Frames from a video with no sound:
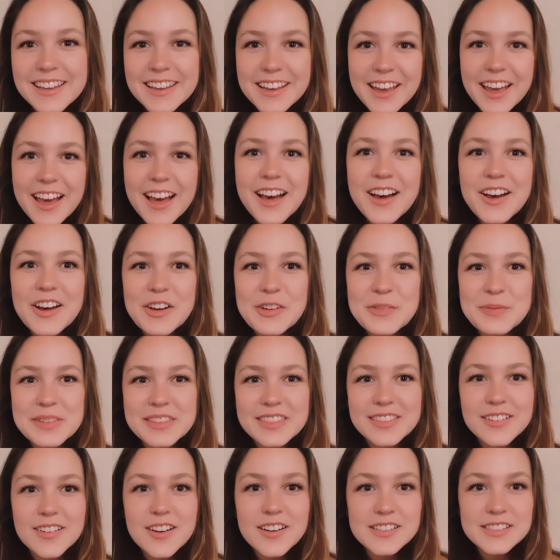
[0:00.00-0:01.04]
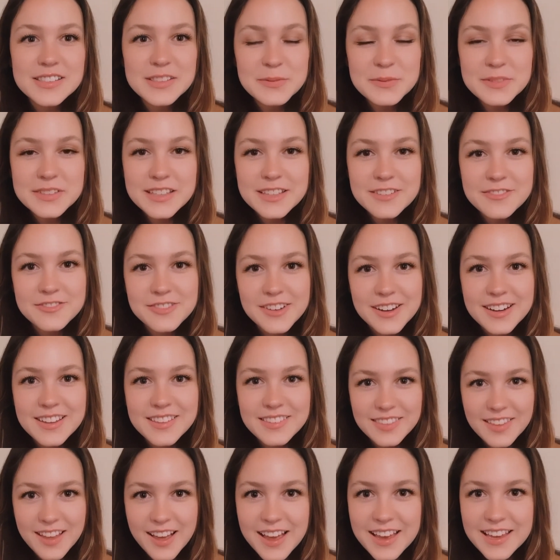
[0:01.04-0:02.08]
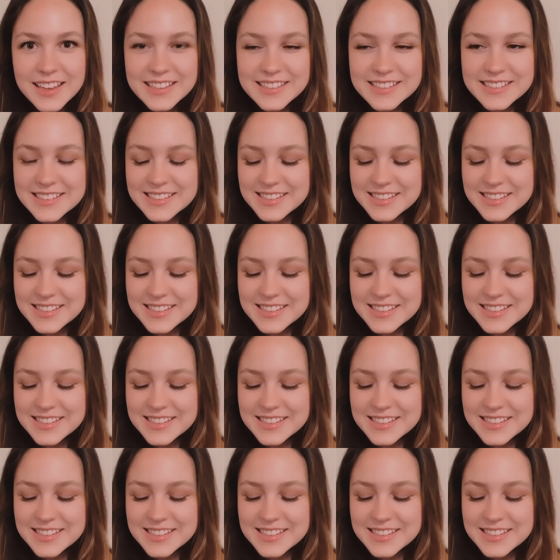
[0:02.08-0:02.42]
But there are some really funny lines,